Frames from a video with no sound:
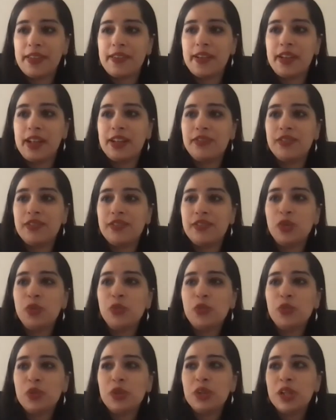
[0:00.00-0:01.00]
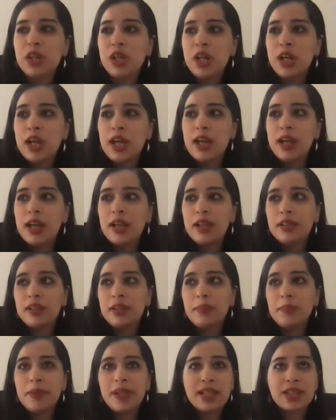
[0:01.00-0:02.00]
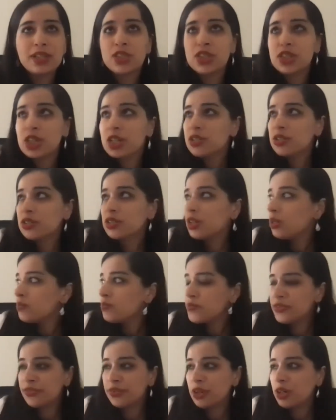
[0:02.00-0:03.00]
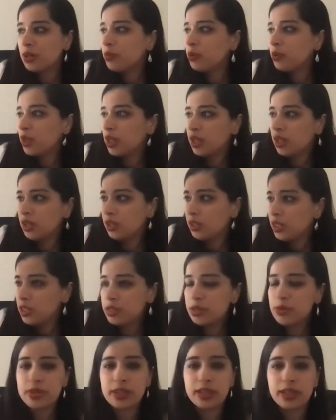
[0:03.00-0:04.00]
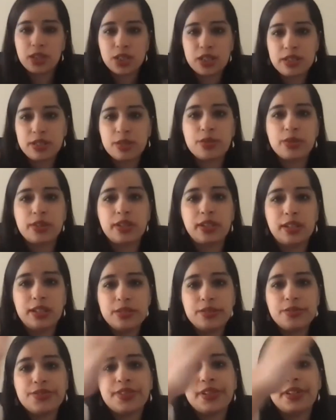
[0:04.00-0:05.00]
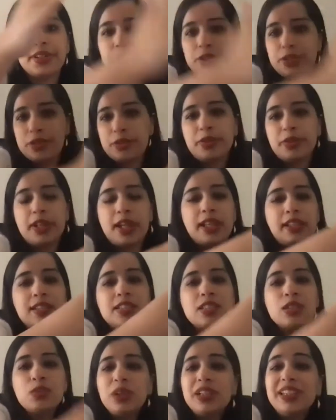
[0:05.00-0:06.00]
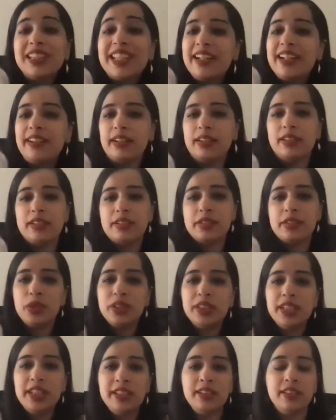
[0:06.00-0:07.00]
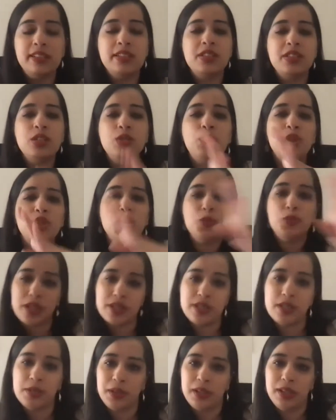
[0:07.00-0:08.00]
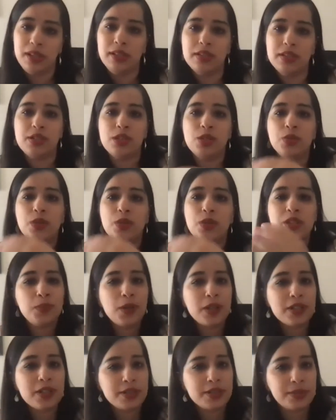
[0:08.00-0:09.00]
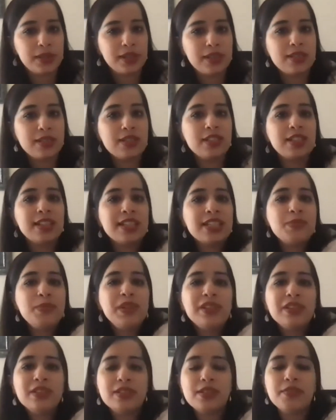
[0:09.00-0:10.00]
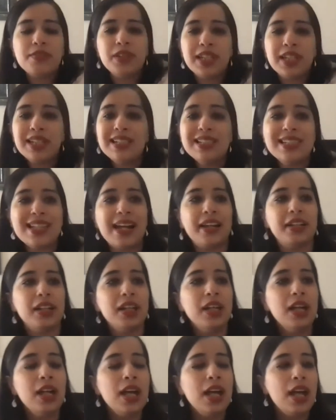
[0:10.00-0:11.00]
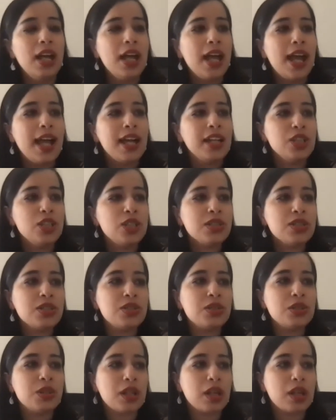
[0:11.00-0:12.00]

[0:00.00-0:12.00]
that. And we would, the biggest trust comes from, okay, he's using it, she's using it, he's using it, she's using it, and this is what they did, this is what they did, this is what's possible, this is what's possible, this is an experience someone else had. And just